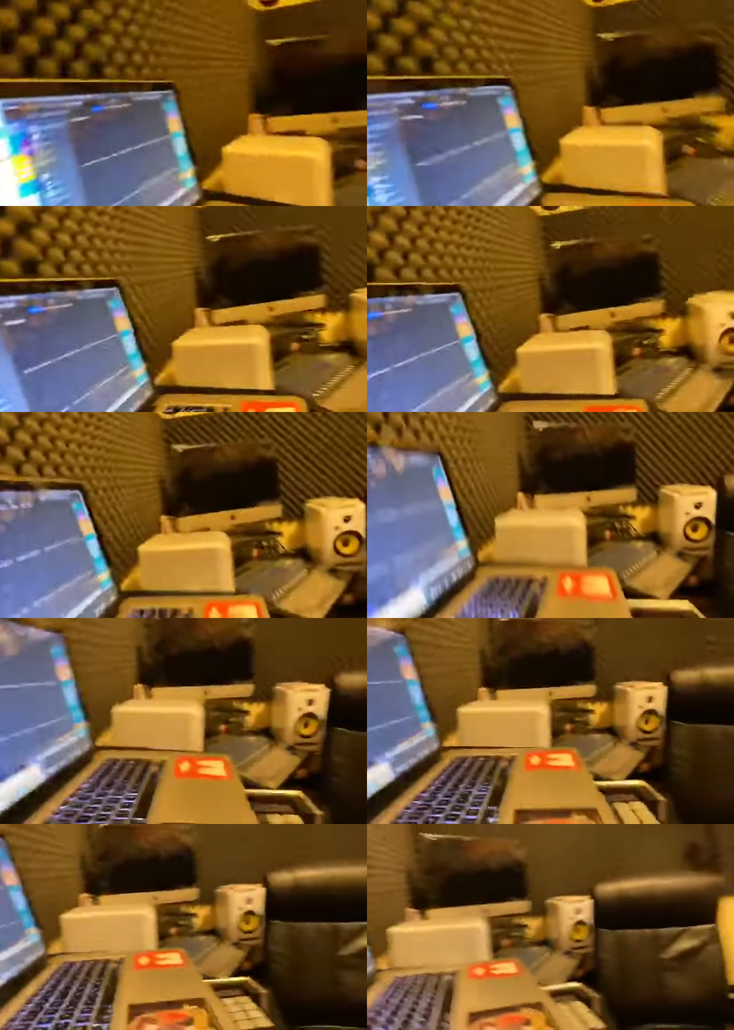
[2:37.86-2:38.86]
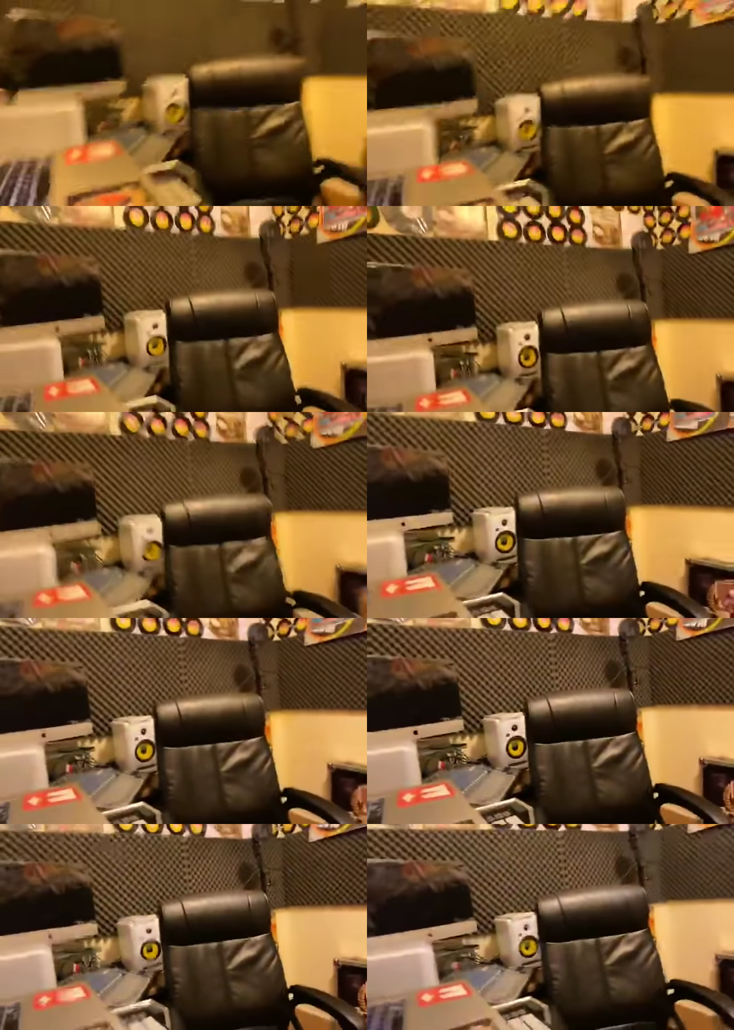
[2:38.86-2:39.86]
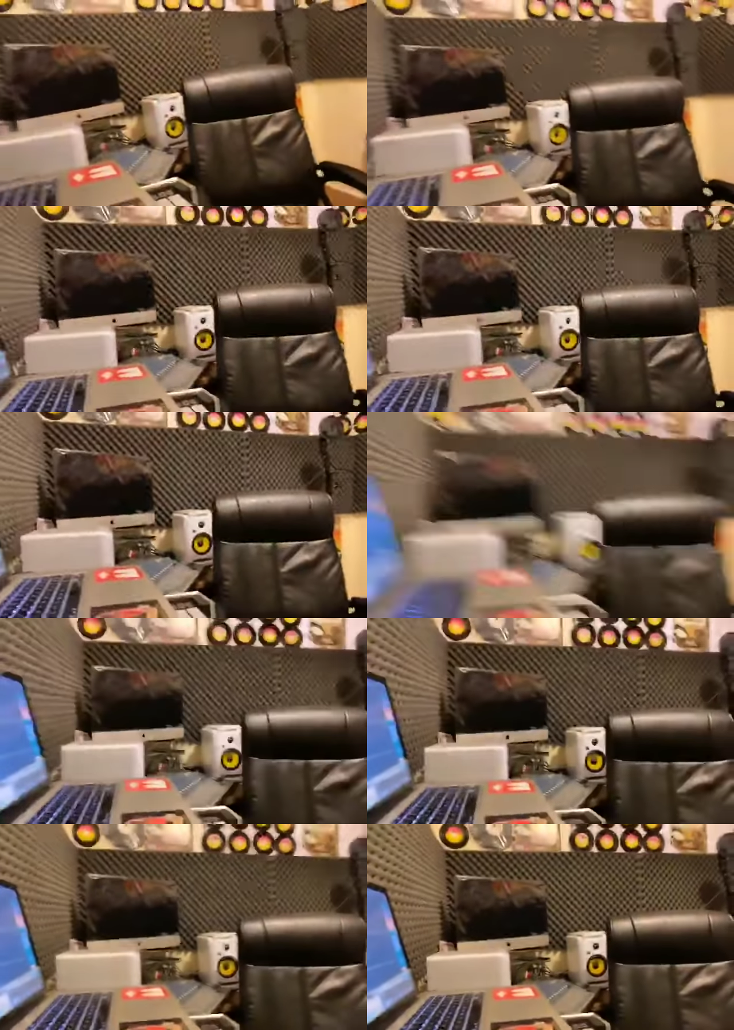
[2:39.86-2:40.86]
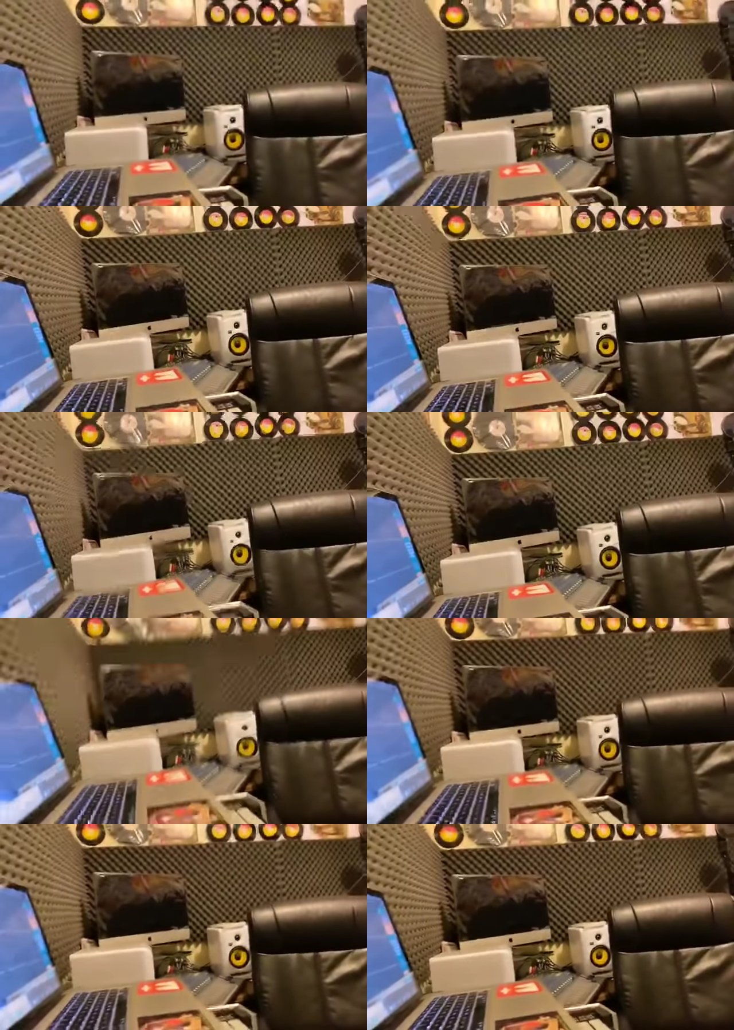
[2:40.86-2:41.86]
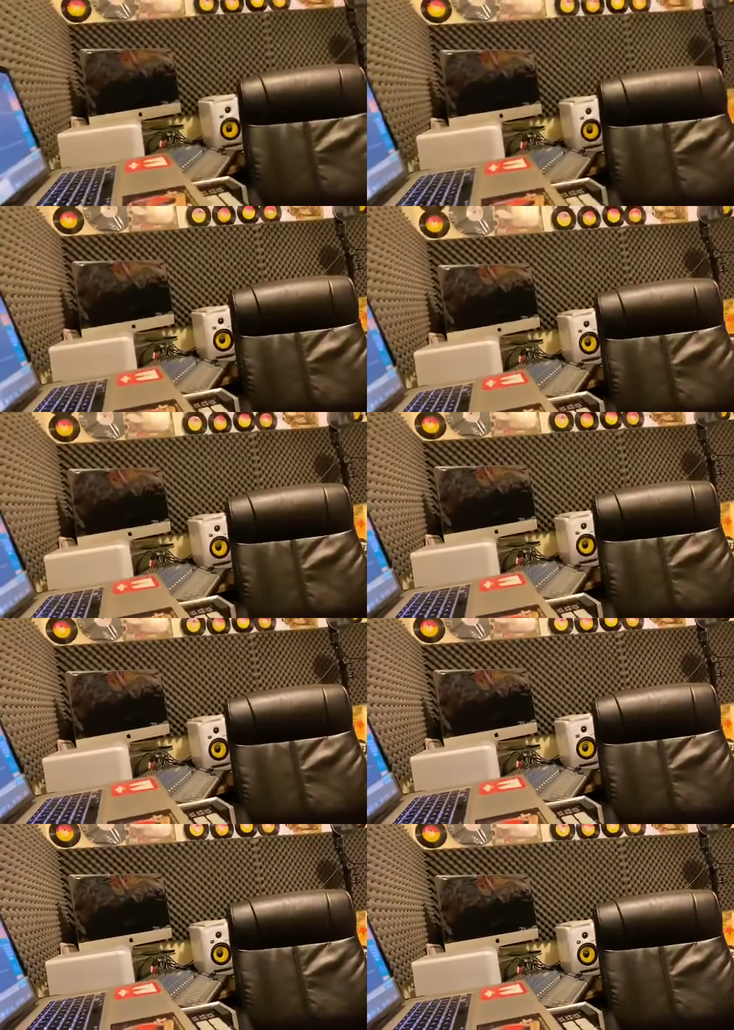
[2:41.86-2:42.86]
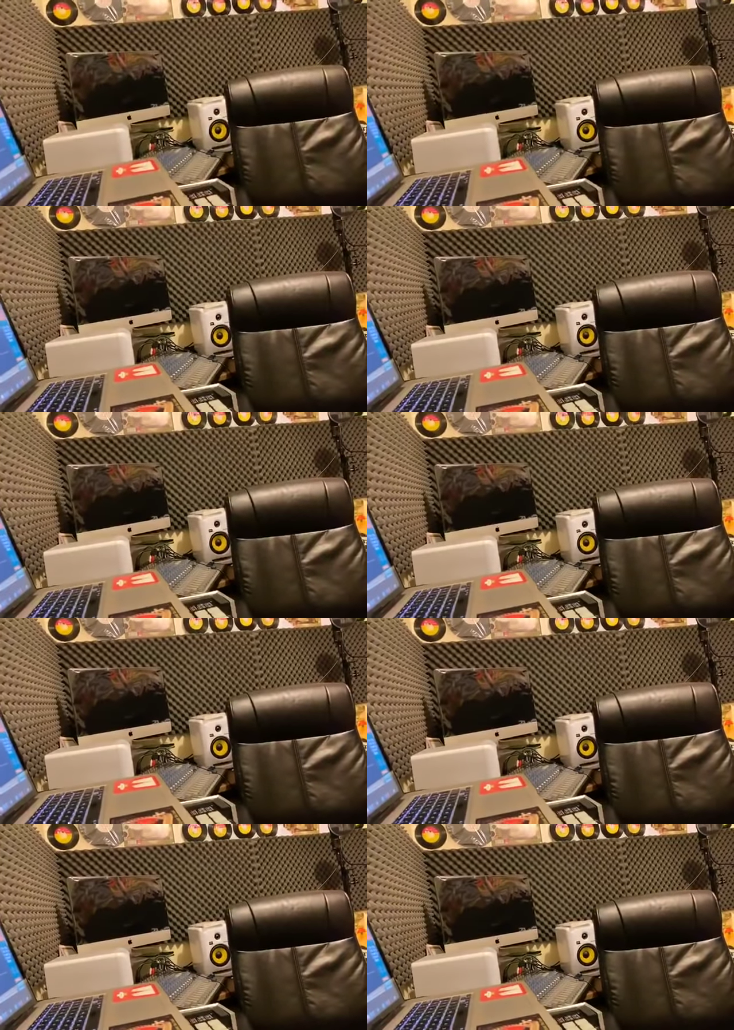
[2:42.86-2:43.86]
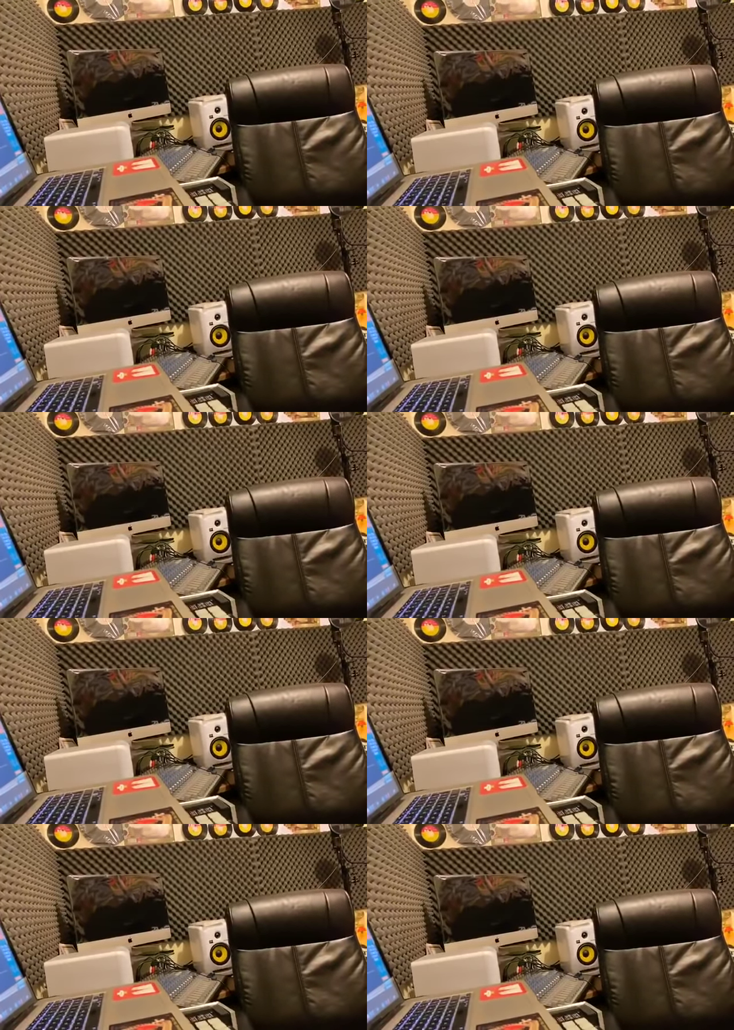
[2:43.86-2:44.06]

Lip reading: Nobody's mouth can be seen.